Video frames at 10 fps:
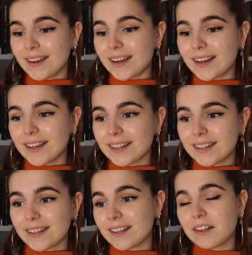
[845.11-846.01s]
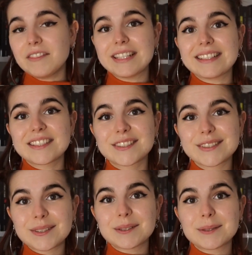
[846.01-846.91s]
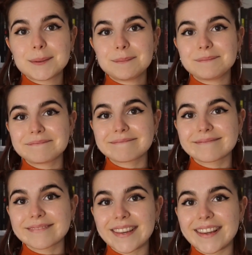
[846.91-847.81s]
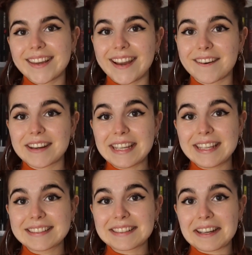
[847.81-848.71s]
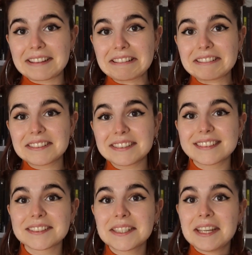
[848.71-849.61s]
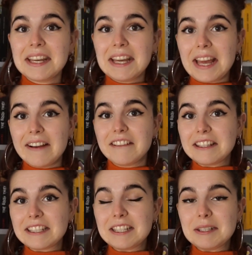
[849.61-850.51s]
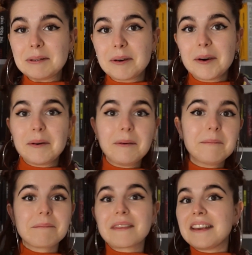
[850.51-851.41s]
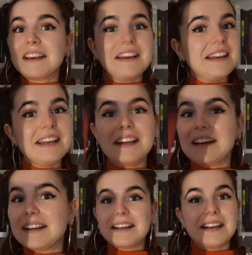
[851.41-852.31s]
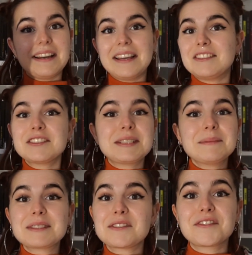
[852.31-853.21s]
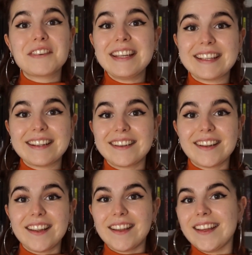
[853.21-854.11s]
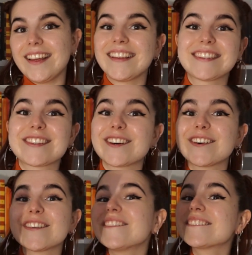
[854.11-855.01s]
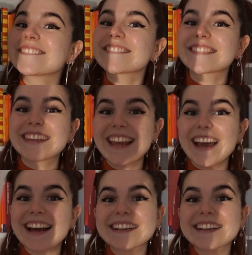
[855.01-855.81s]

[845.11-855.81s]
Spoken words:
I love it. So Harry Styles, Evelyn Hugo, it just seems to fit. So yeah.